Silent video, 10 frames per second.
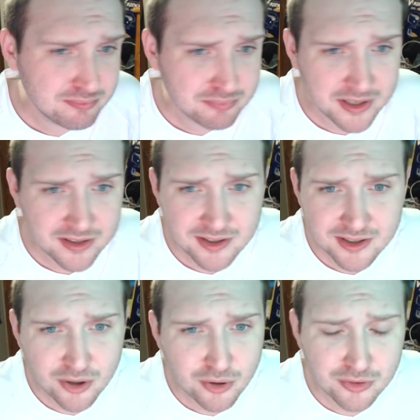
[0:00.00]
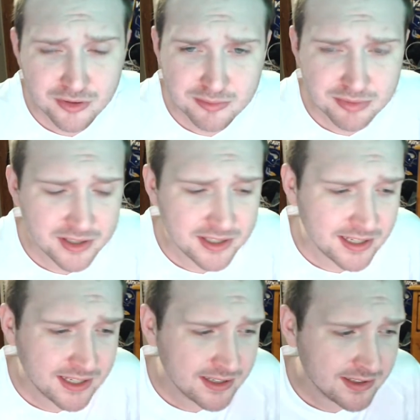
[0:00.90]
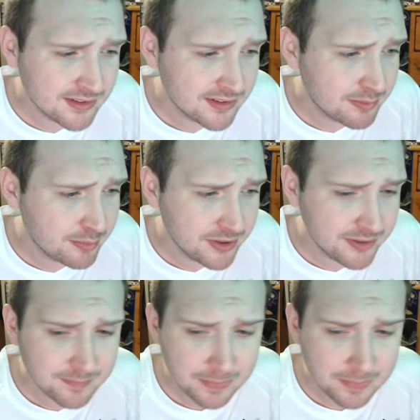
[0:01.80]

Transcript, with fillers: better hold up play, I guess, but